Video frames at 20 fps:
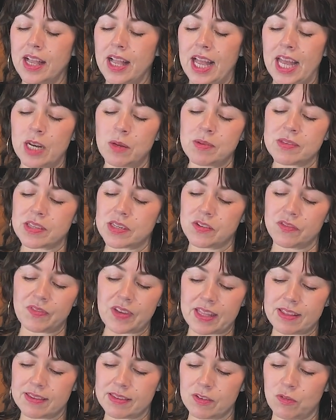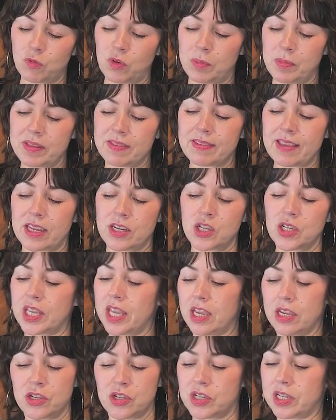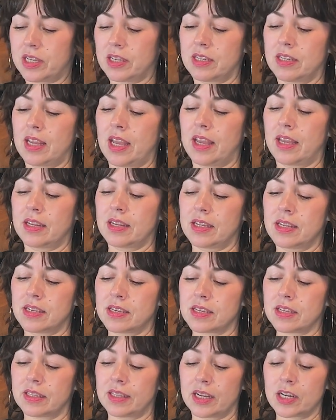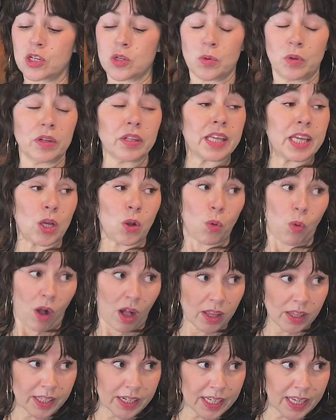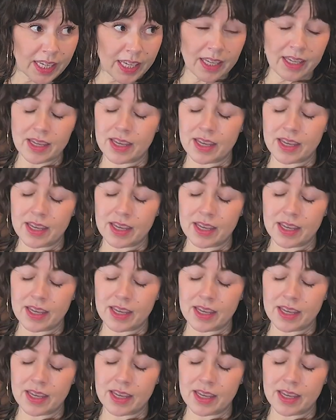And it was a defense of women's education and intellectual equality.